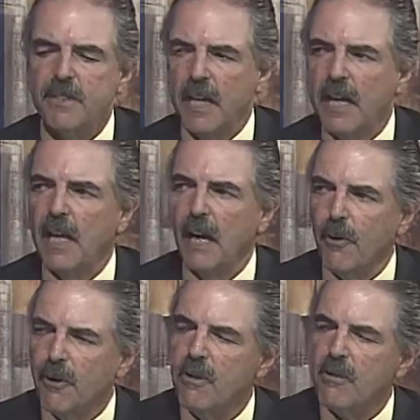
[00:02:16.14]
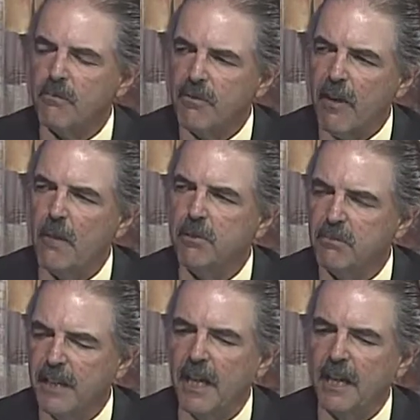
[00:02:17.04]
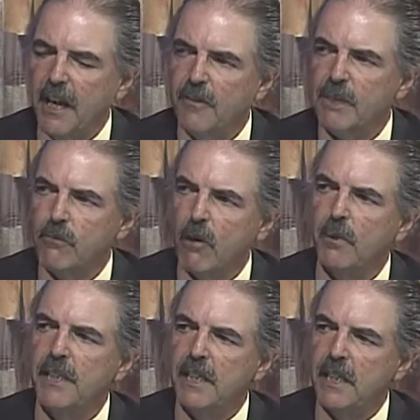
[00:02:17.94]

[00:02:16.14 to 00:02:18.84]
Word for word: to eight hours is probably on average what we so need. So